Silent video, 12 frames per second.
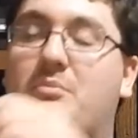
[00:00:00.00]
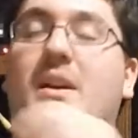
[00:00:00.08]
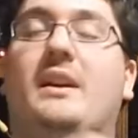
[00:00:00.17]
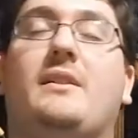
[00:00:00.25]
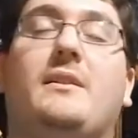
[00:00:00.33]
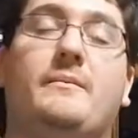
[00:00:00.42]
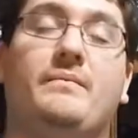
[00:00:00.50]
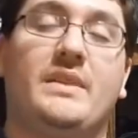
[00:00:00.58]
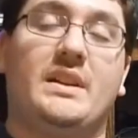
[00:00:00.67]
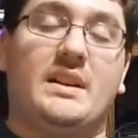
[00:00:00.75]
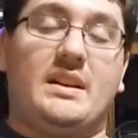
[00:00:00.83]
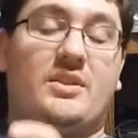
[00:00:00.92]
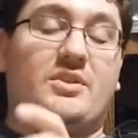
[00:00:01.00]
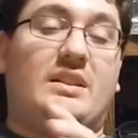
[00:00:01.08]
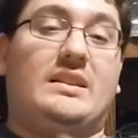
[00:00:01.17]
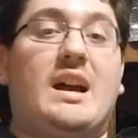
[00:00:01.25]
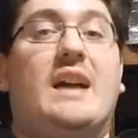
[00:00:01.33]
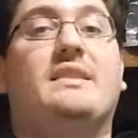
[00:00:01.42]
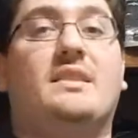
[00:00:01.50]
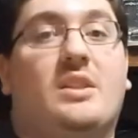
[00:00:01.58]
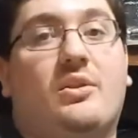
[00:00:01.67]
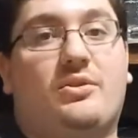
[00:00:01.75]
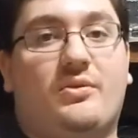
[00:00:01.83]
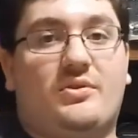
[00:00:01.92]
from back here. There's a lot to
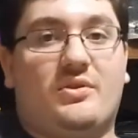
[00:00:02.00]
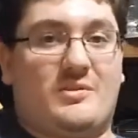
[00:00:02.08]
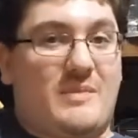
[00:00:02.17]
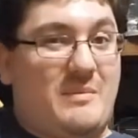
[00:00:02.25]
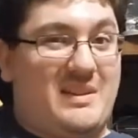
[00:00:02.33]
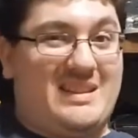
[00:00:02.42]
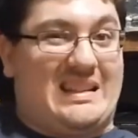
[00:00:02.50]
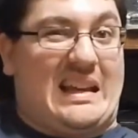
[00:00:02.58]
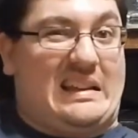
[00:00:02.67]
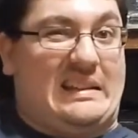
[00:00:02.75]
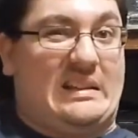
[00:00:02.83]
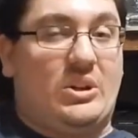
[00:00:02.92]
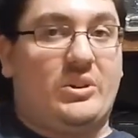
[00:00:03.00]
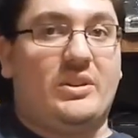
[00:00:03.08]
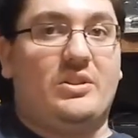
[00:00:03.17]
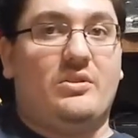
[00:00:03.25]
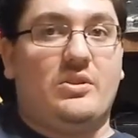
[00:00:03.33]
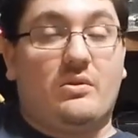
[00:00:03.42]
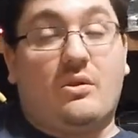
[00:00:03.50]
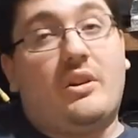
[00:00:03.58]
go through, so this may be slightly longer than usual,